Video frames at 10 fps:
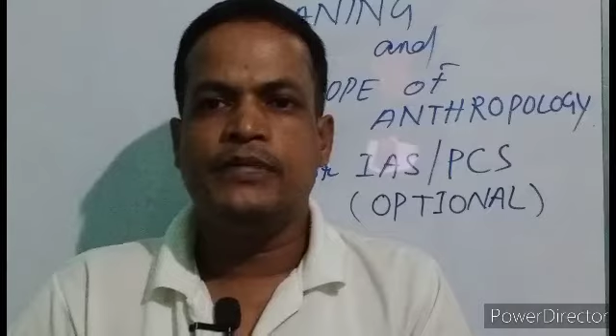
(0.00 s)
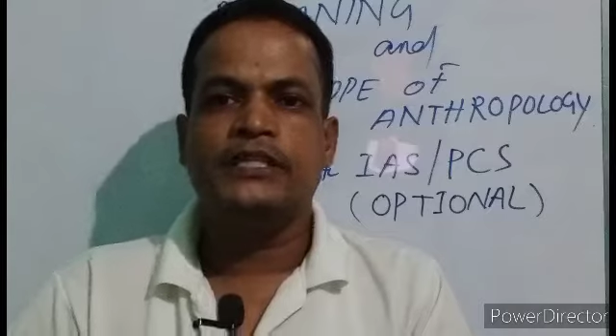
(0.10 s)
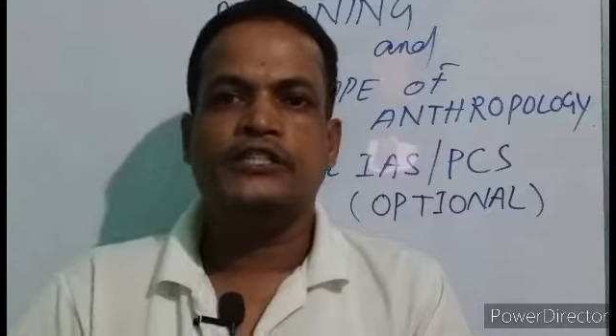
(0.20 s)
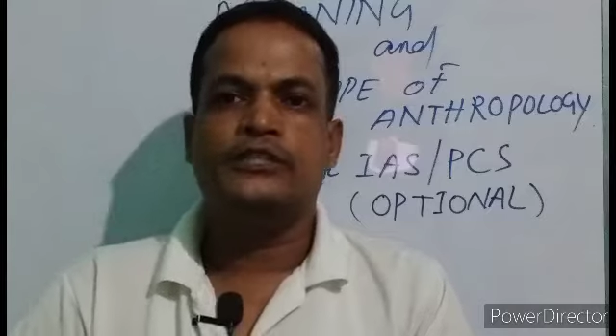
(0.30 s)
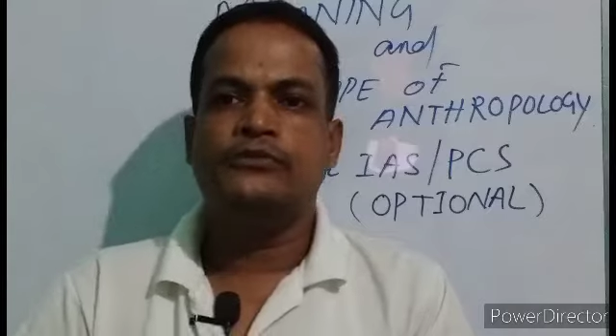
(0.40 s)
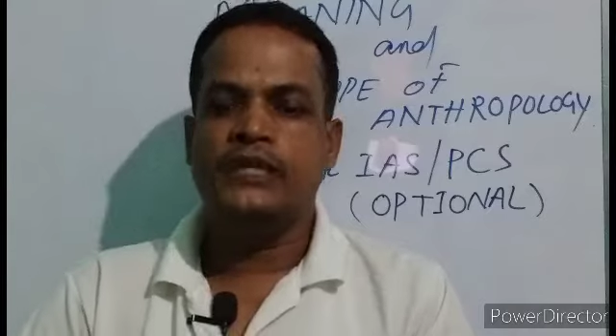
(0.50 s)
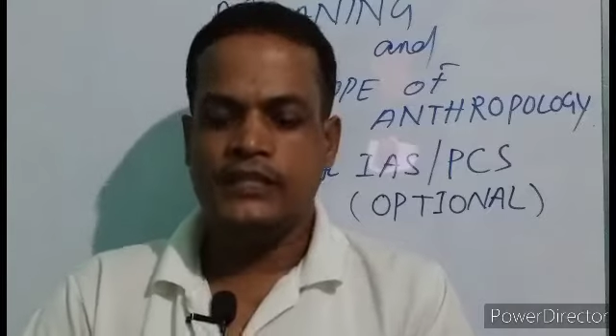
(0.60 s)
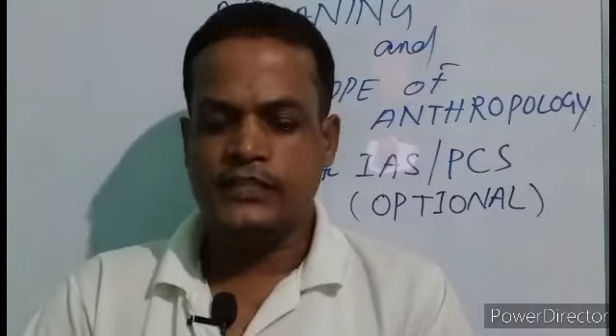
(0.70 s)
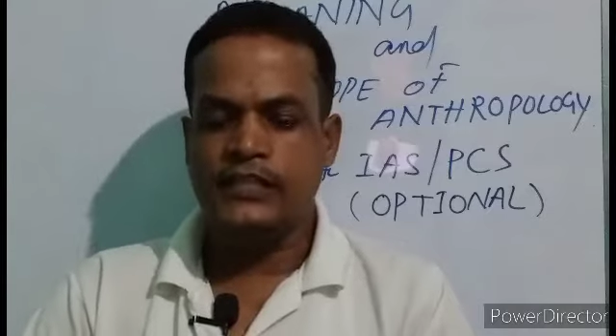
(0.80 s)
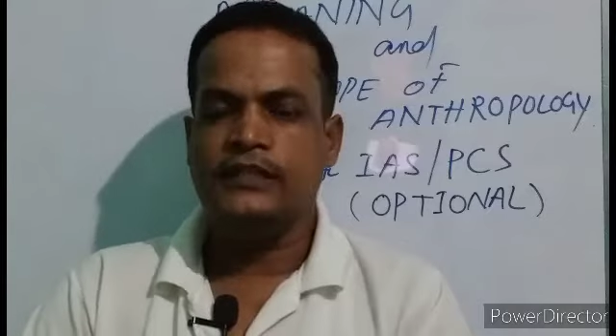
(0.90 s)
Because human
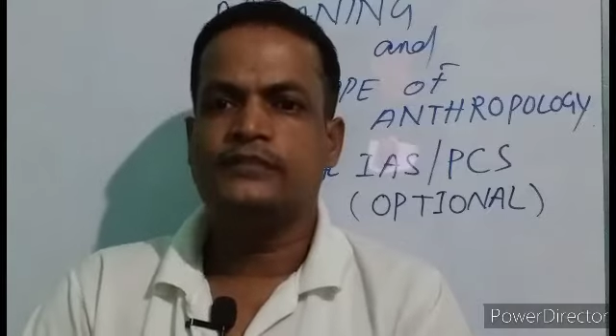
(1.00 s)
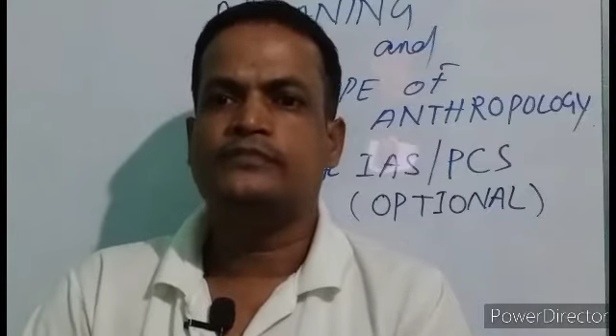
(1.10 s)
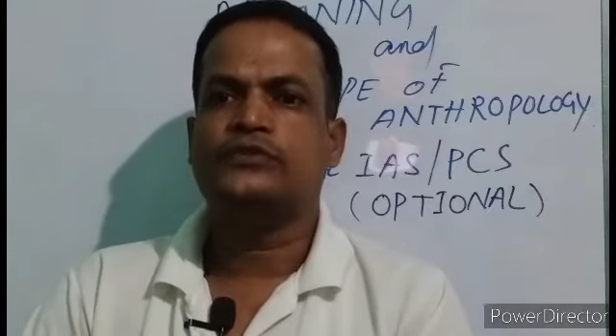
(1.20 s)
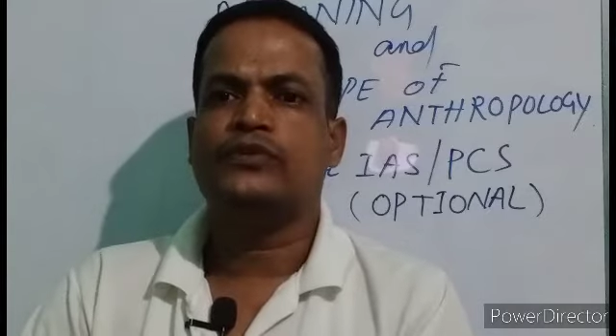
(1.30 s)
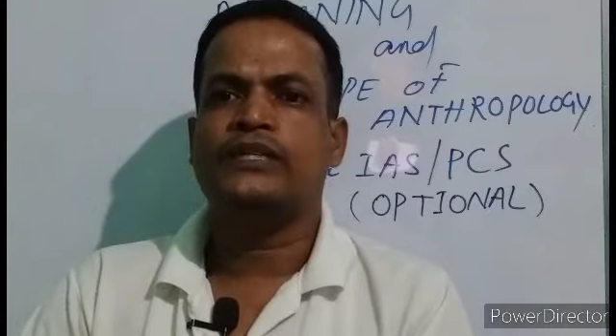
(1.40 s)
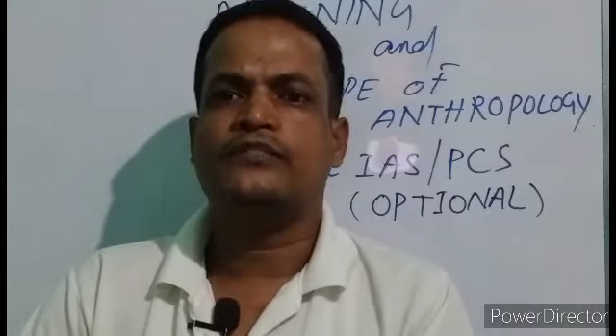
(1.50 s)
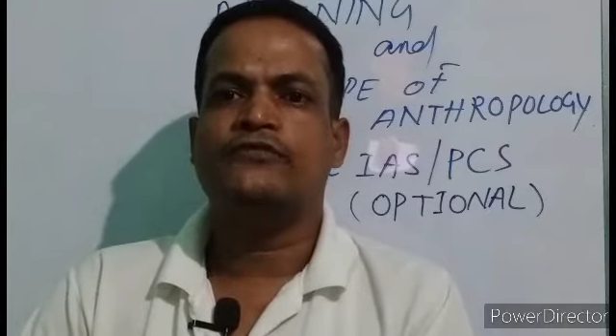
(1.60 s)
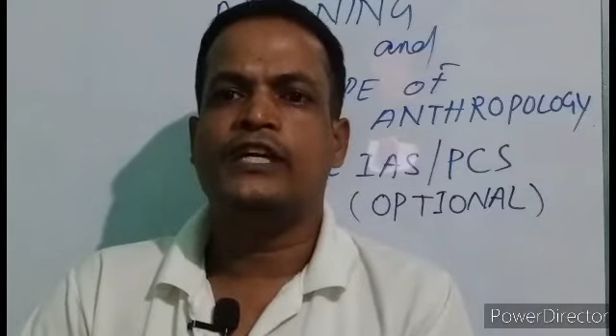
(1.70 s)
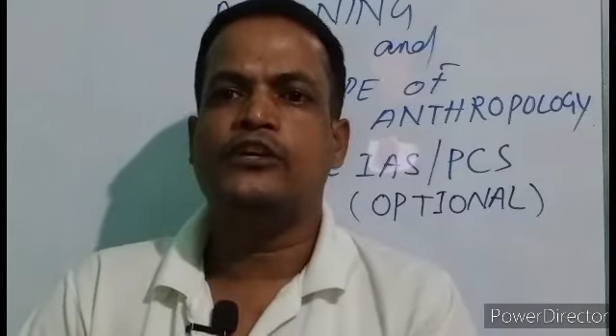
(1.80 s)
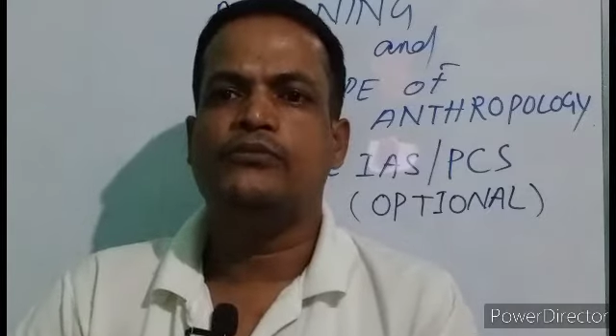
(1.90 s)
is a
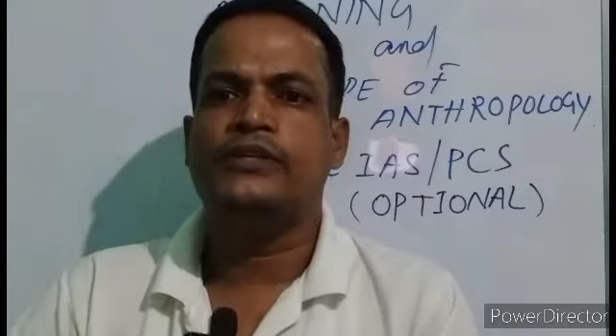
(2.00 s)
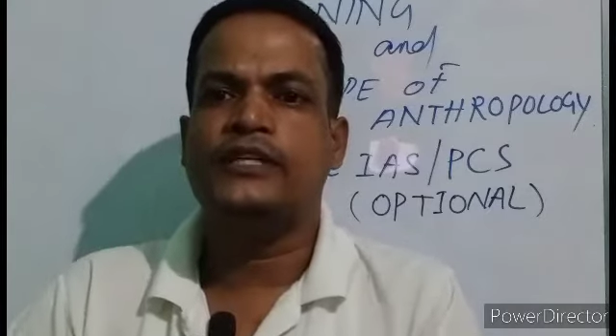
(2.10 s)
valuable